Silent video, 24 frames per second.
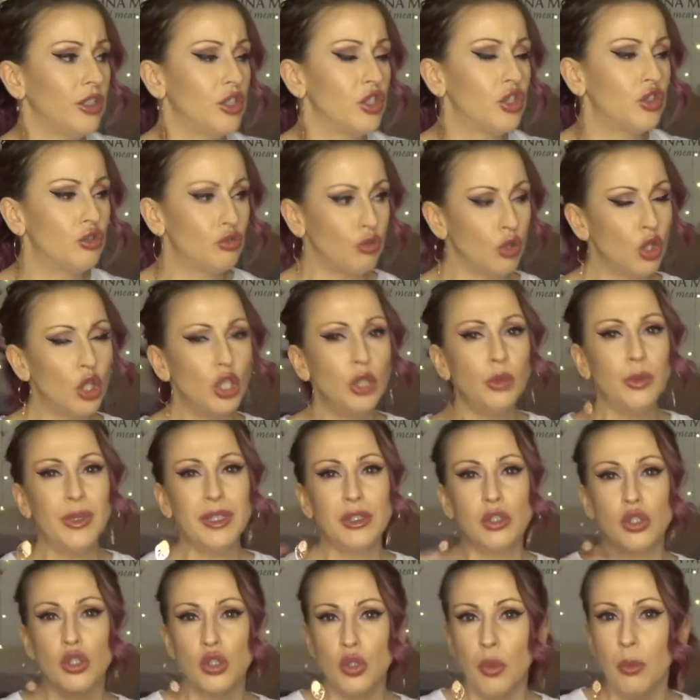struggle
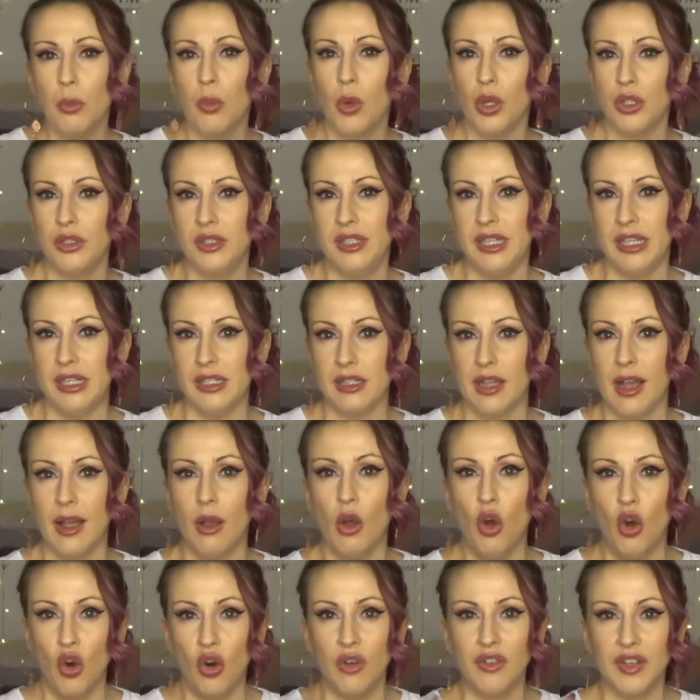with some onesies
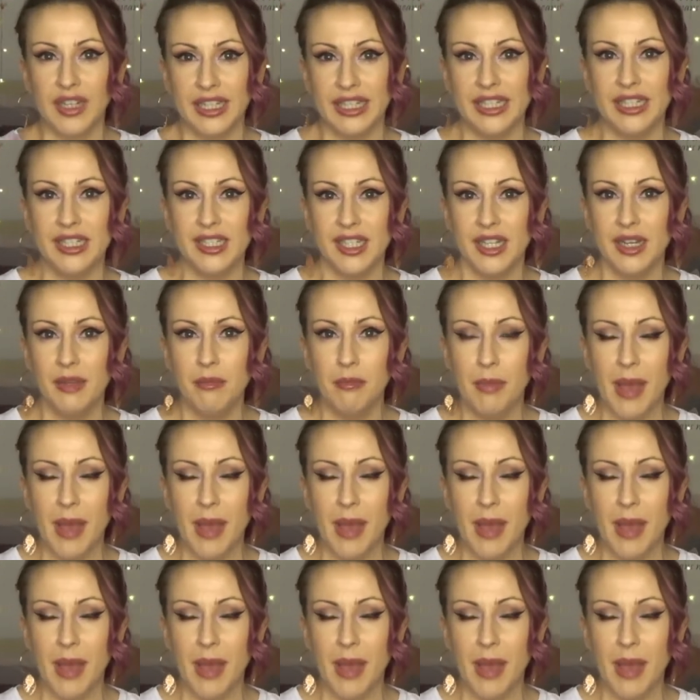like overheating in